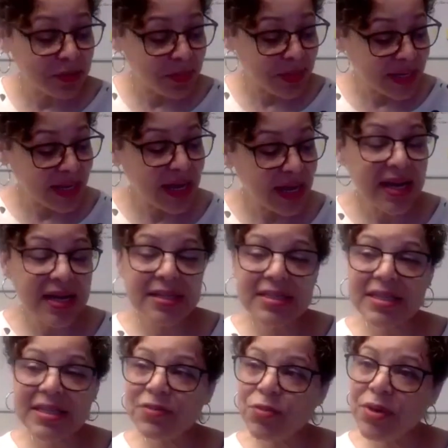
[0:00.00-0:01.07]
Because
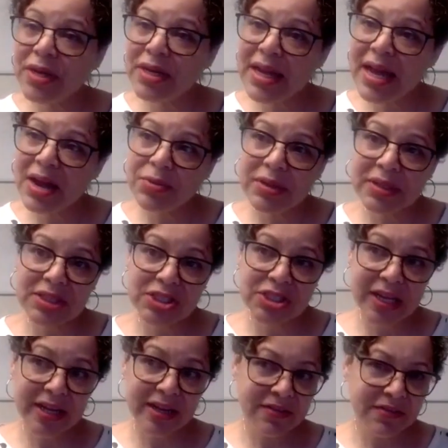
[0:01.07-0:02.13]
if we're not really
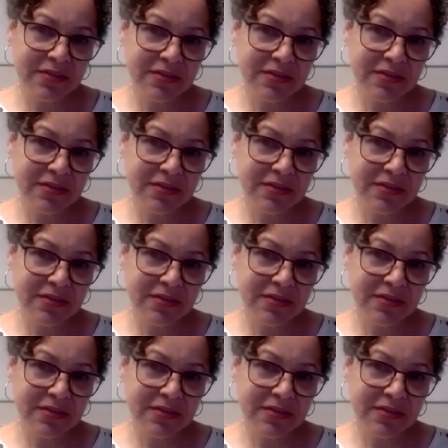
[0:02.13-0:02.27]
checking